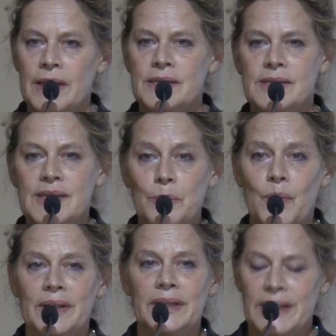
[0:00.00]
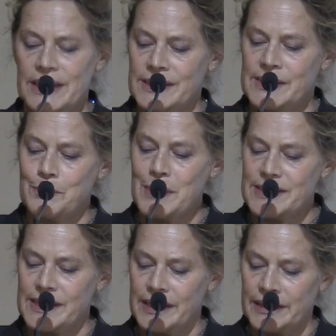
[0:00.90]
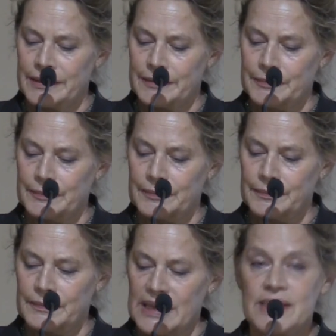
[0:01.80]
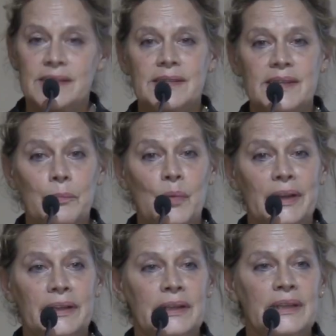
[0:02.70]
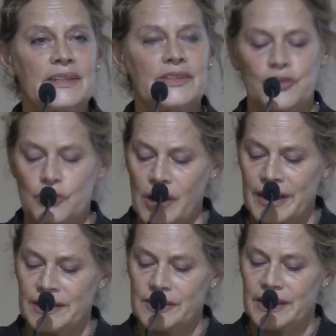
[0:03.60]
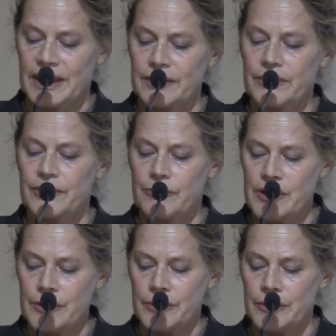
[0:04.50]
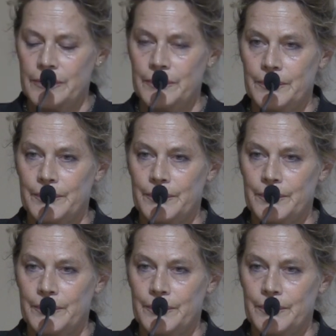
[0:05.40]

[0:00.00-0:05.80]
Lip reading: Someone is missing. Someone is trying to get through.